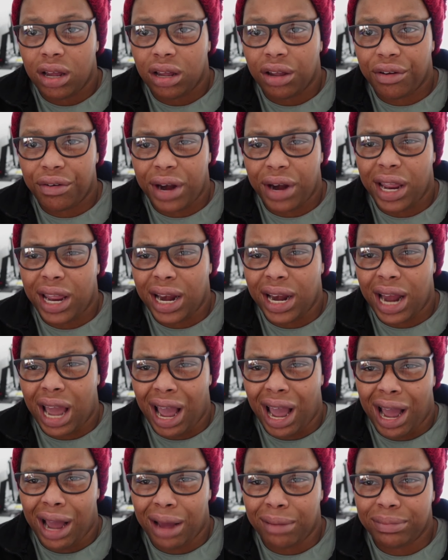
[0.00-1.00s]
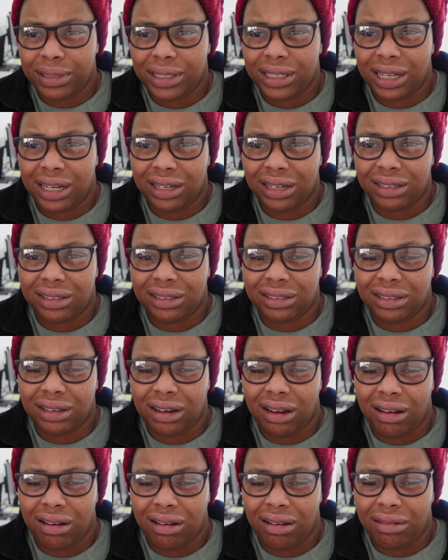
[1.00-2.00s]
creating apps,
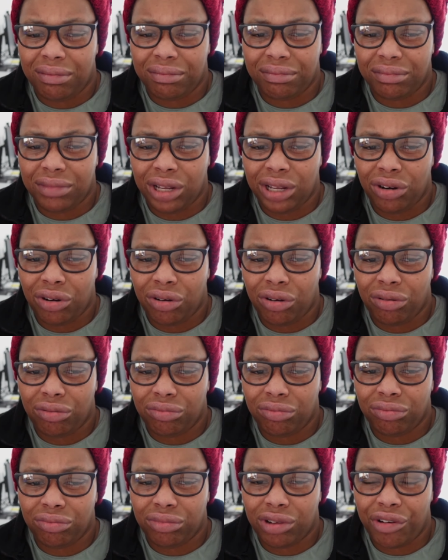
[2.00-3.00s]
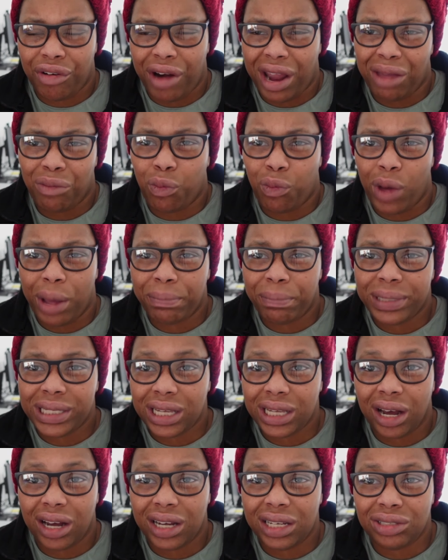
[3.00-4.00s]
um, or creating
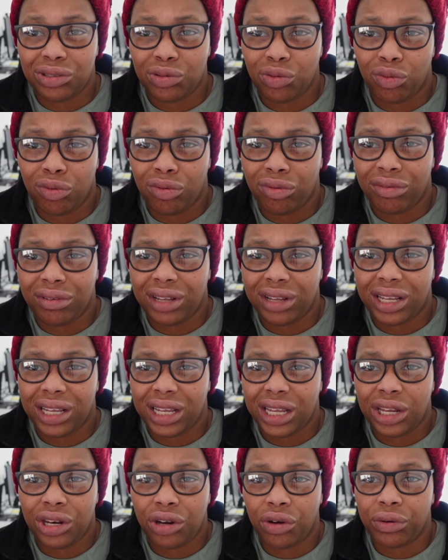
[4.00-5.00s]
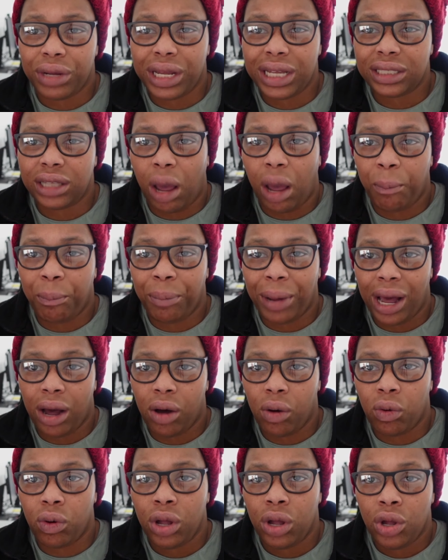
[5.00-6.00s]
websites, or it's
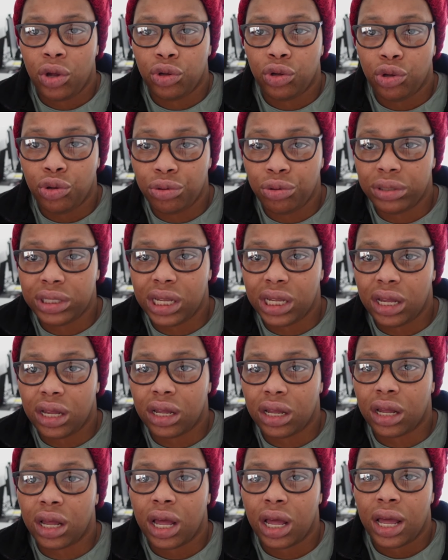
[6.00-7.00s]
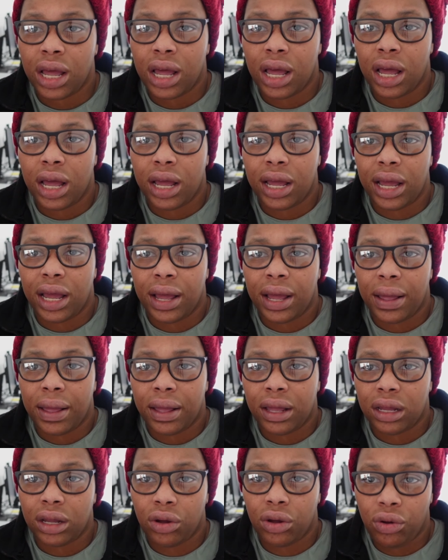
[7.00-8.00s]
about using
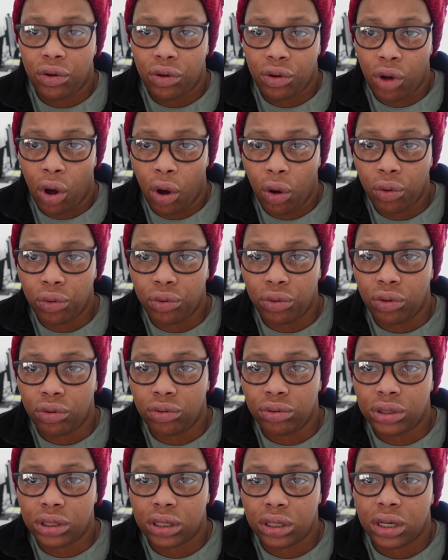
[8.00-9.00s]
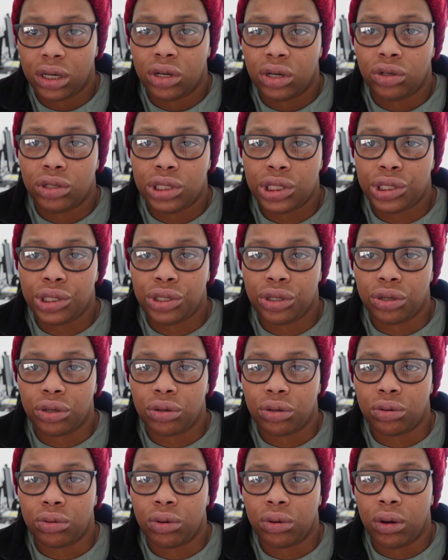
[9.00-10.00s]
code
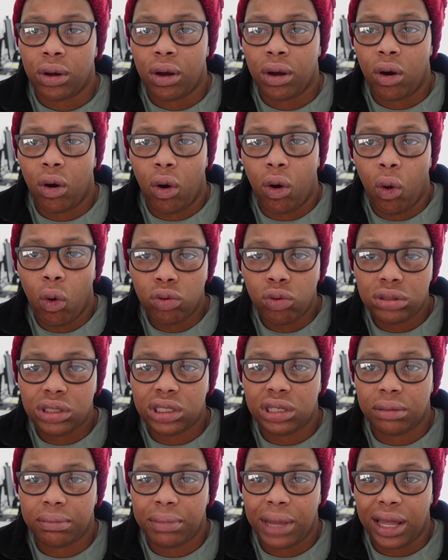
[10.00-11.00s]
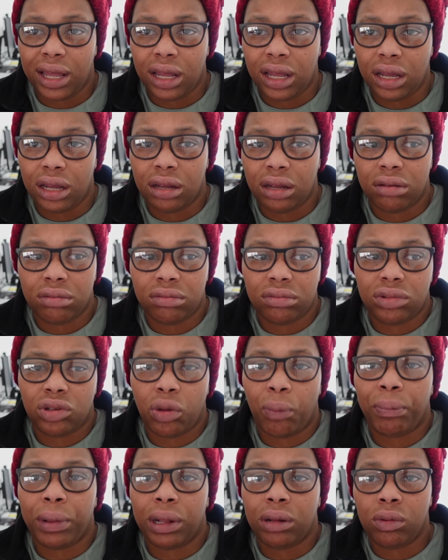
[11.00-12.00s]
to automate the
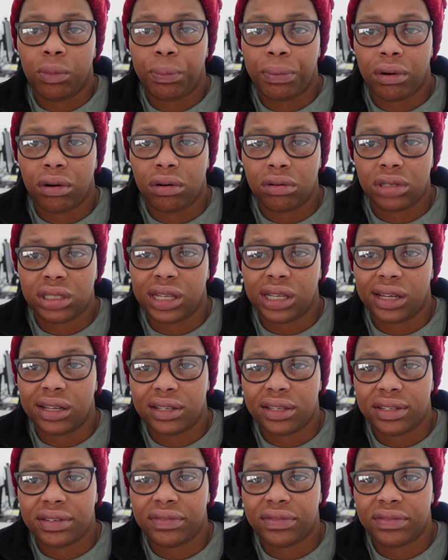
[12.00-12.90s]
build process.